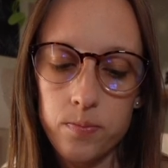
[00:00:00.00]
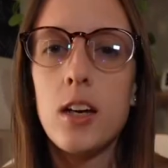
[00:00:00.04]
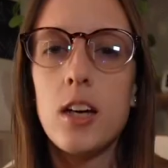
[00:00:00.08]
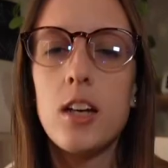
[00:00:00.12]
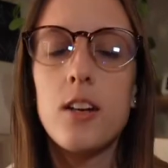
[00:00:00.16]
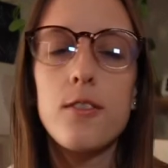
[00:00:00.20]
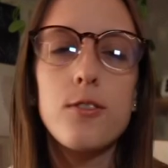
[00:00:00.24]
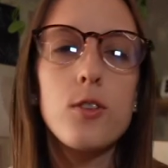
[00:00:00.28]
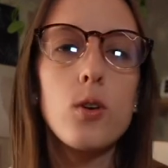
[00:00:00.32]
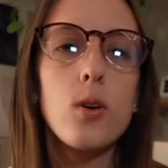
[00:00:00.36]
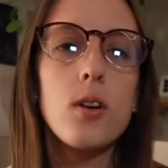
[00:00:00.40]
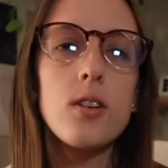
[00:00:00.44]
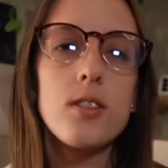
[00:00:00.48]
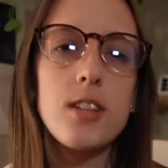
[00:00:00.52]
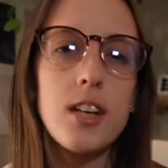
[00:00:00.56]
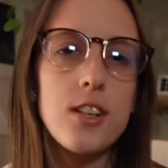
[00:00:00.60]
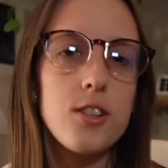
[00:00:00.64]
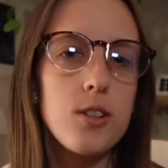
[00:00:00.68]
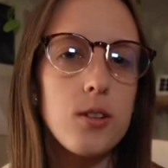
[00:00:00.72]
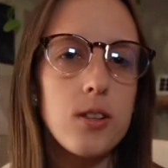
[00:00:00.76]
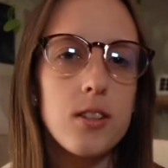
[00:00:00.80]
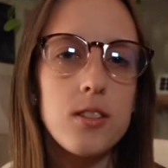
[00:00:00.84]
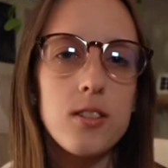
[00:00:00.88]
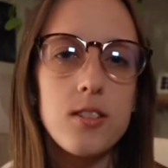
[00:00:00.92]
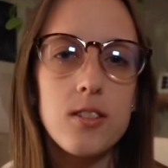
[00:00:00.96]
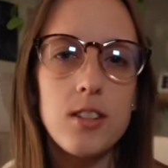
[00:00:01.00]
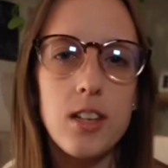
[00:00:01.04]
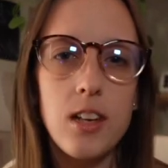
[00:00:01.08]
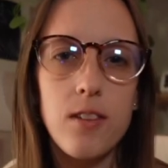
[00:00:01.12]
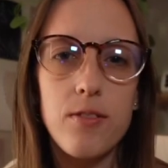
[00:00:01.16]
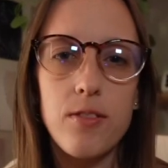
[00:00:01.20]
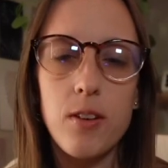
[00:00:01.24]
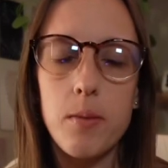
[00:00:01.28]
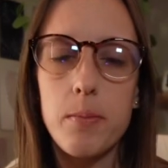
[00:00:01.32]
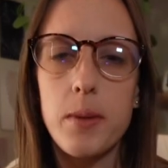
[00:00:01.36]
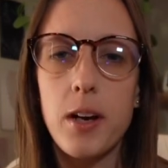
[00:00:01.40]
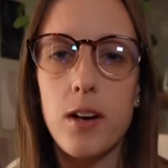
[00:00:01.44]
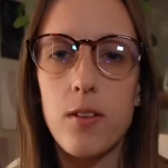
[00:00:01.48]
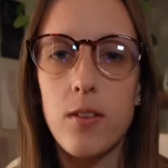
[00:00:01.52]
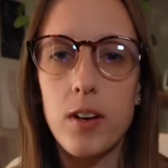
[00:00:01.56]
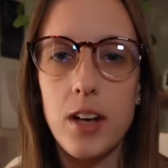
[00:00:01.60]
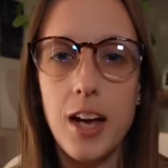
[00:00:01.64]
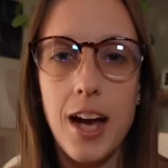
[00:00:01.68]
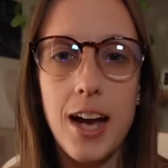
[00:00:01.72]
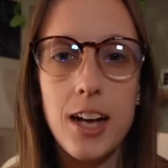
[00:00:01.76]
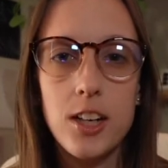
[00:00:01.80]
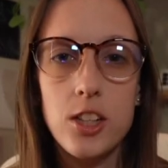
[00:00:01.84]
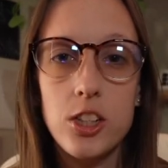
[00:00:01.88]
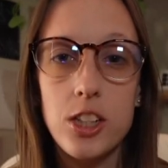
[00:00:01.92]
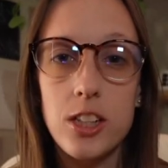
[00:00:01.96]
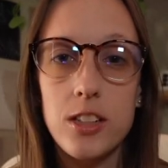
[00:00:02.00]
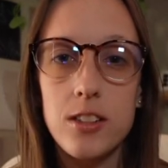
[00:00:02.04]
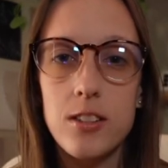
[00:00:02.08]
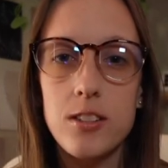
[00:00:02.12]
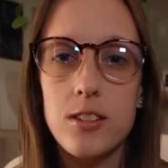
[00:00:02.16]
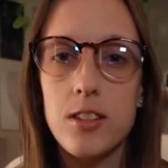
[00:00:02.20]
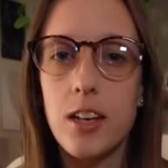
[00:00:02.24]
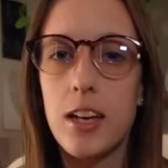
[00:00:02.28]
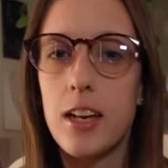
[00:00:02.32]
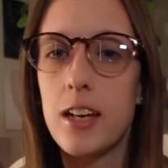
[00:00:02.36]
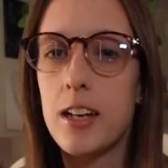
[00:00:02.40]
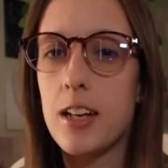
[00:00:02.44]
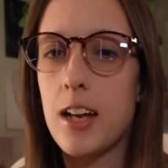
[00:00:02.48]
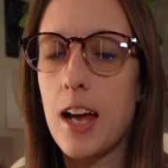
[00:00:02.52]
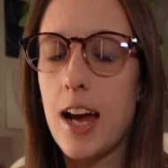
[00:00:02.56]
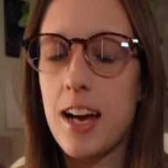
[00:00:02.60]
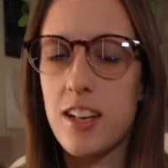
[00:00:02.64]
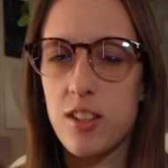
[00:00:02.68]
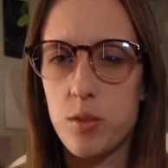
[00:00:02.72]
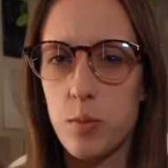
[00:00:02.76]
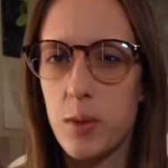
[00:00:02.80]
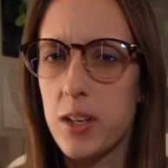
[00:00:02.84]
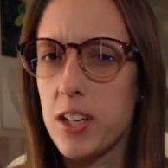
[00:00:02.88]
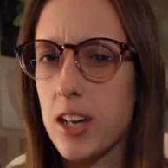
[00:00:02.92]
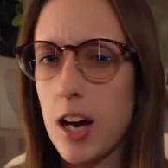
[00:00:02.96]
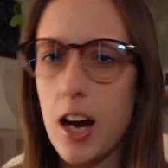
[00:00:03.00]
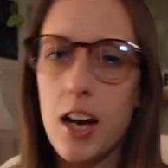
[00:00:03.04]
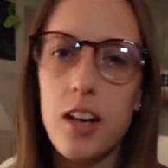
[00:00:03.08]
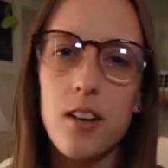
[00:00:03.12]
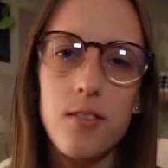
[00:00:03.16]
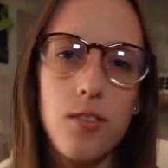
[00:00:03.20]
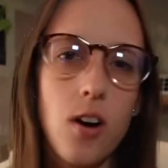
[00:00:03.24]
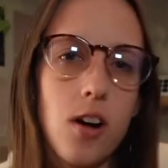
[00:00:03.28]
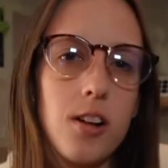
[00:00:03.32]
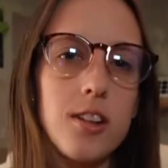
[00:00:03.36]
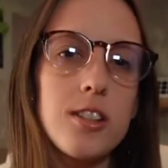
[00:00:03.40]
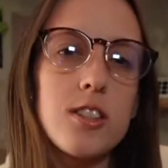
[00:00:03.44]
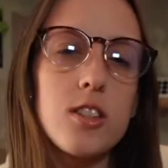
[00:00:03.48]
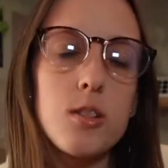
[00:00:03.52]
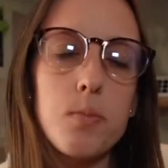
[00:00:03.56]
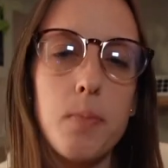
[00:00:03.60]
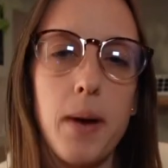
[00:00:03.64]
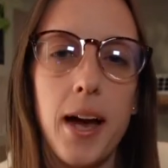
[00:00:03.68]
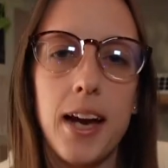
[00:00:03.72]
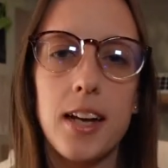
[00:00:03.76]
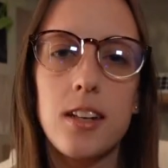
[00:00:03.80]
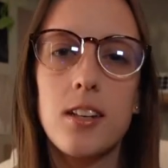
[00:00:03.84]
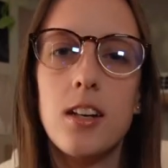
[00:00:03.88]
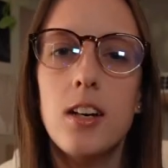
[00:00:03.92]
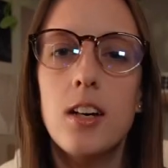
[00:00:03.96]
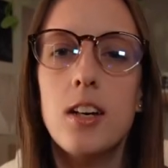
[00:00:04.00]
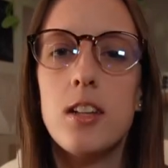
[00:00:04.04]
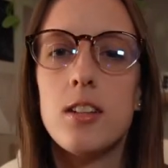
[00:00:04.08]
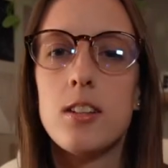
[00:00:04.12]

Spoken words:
And of course, as you can see from their reactions, and as we kind of all expect,